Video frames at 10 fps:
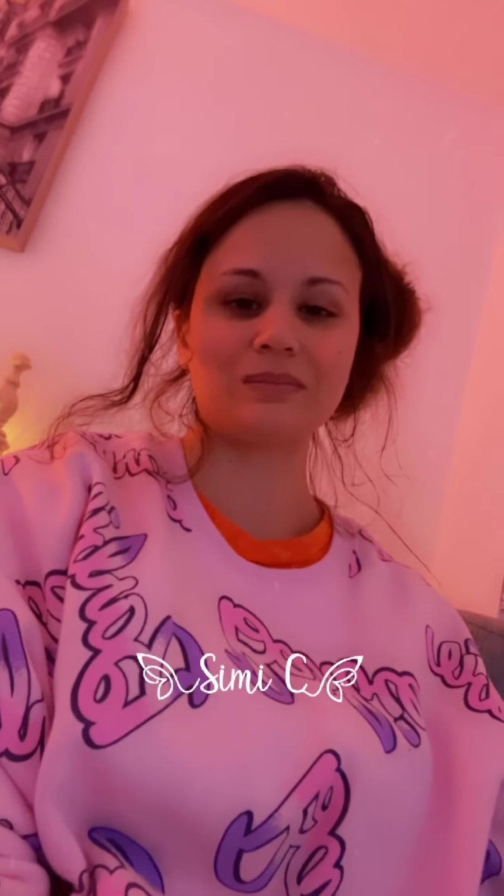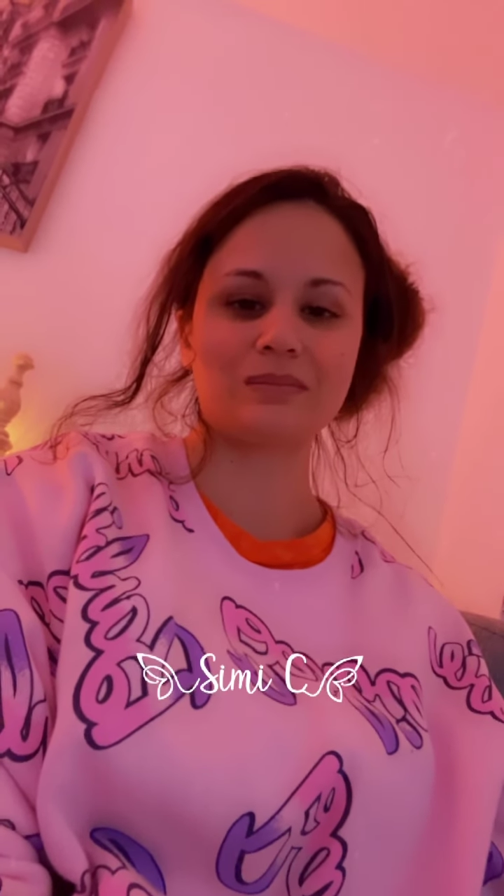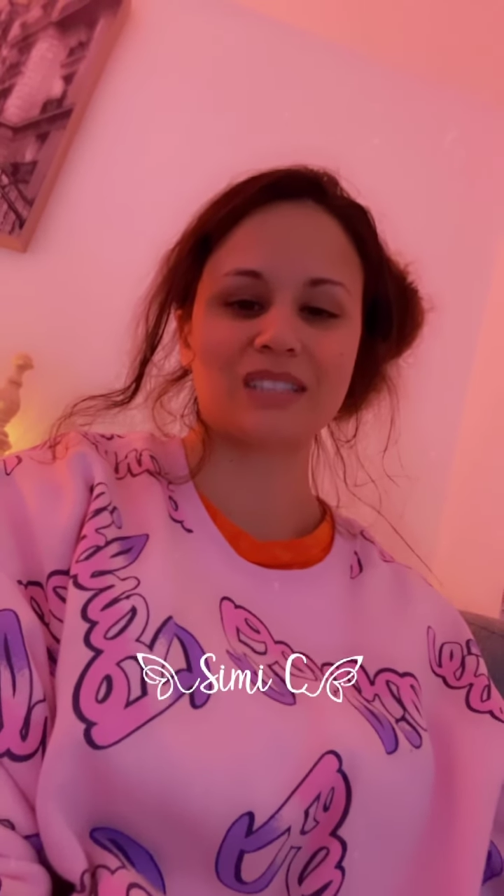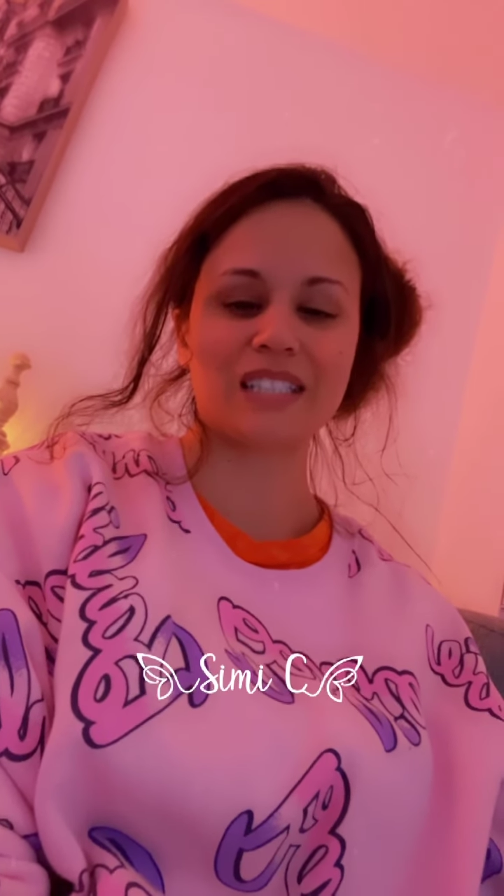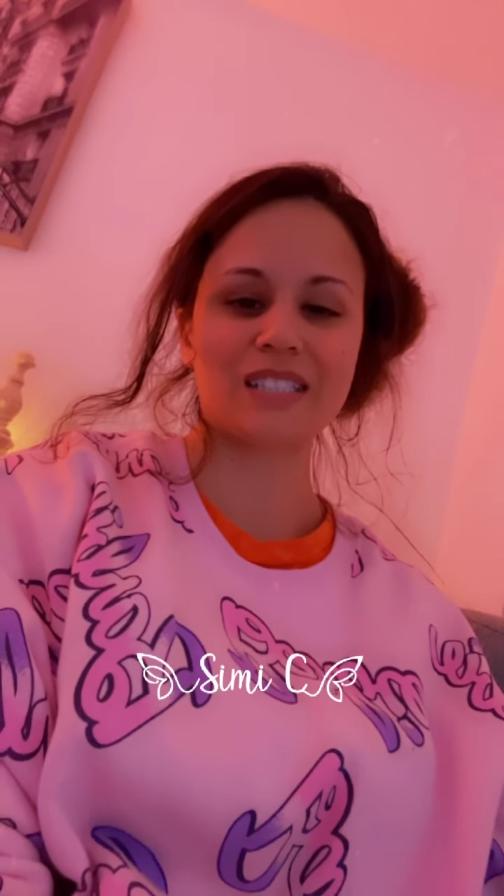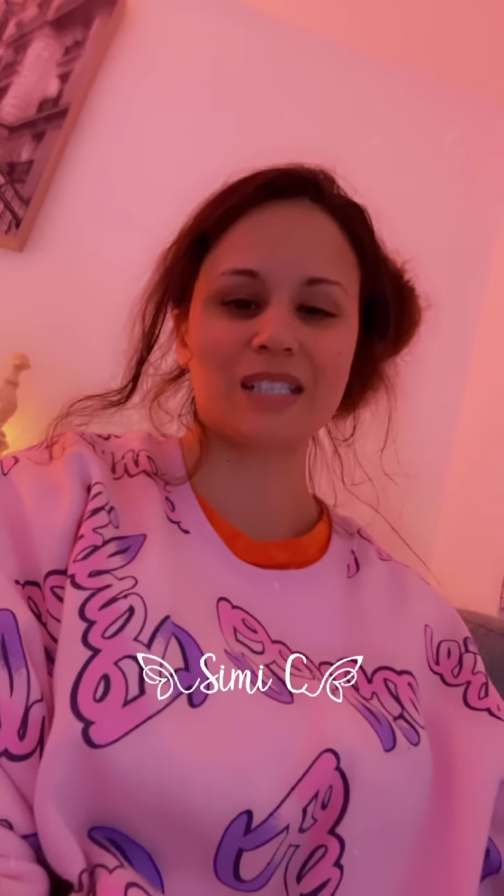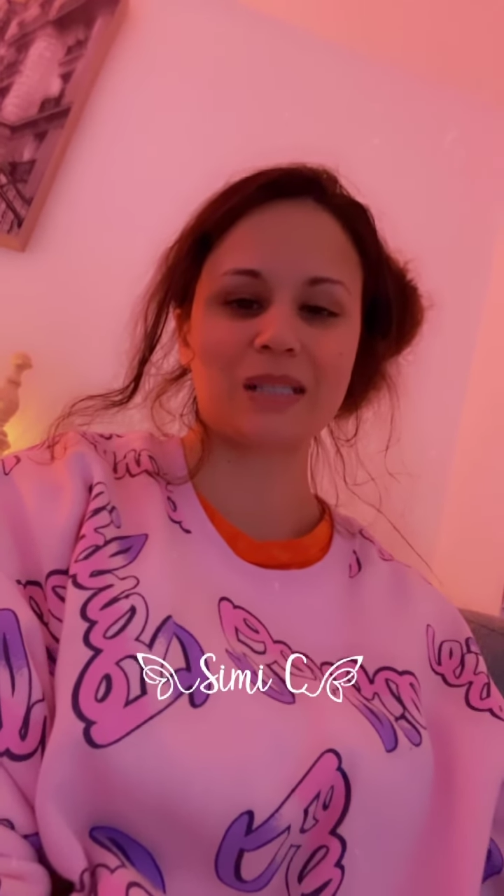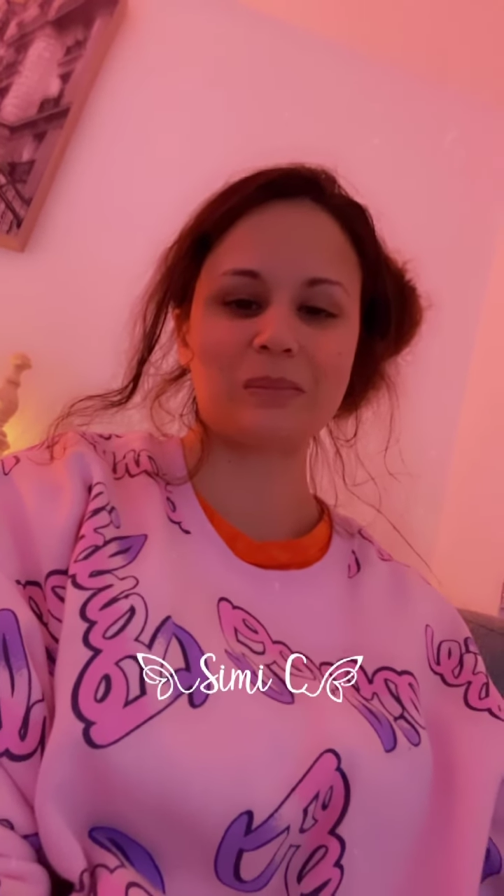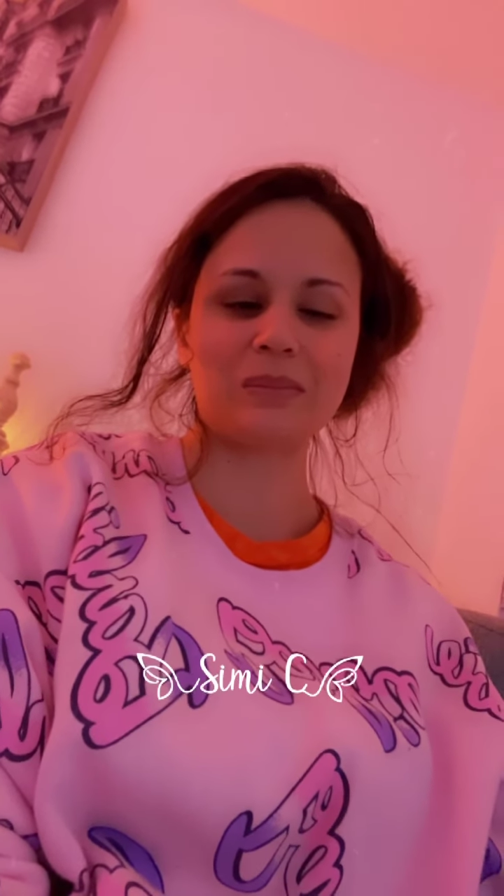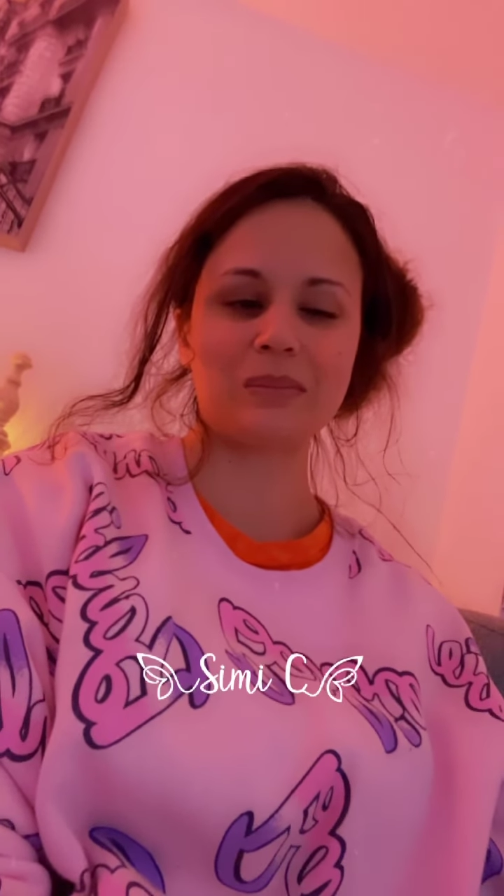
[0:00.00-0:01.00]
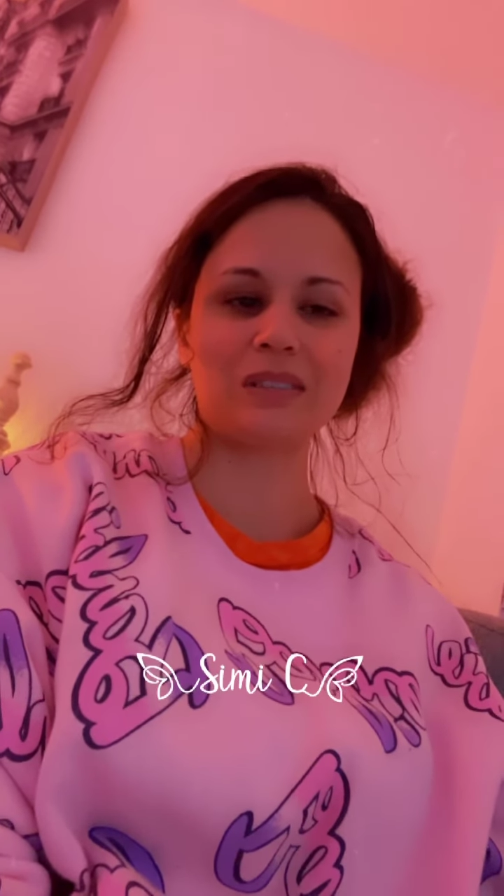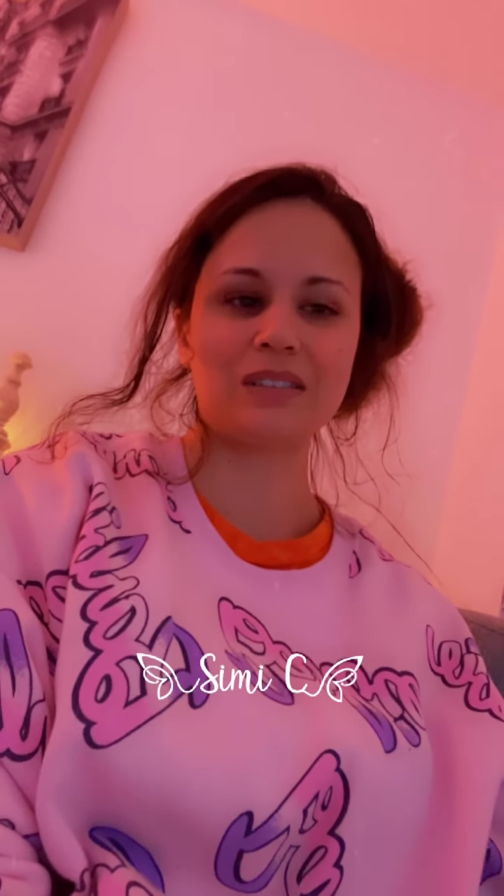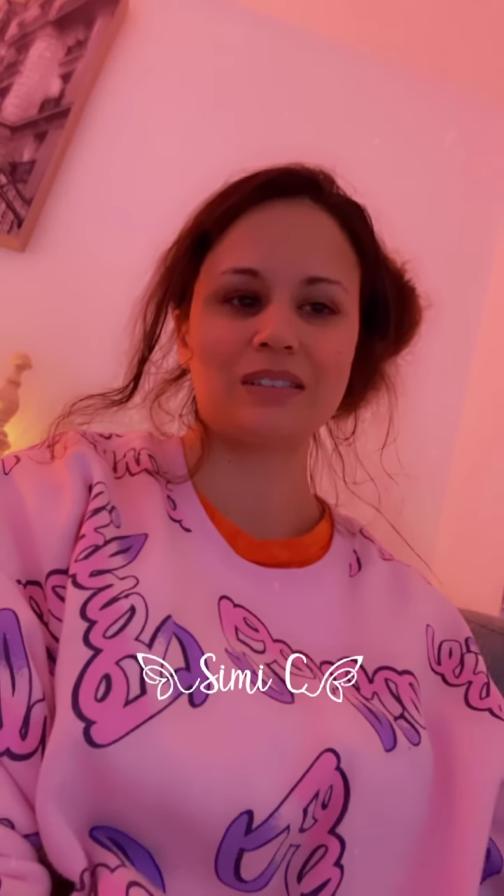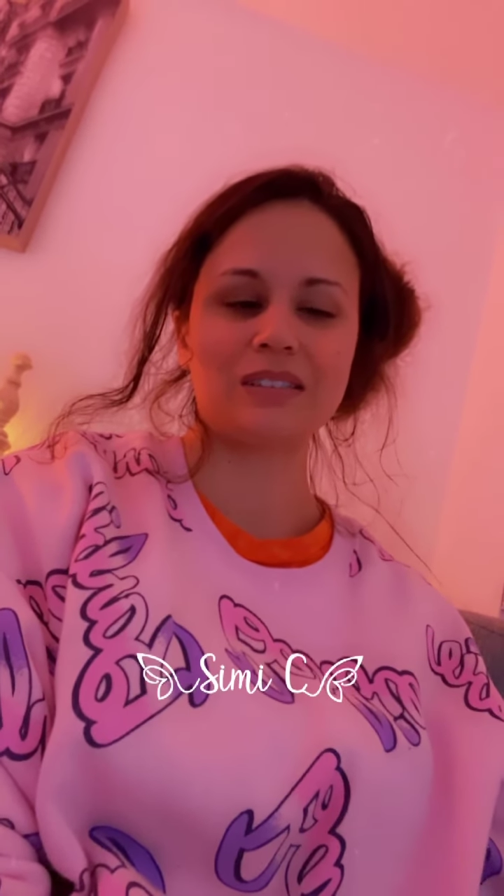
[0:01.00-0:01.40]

besides gum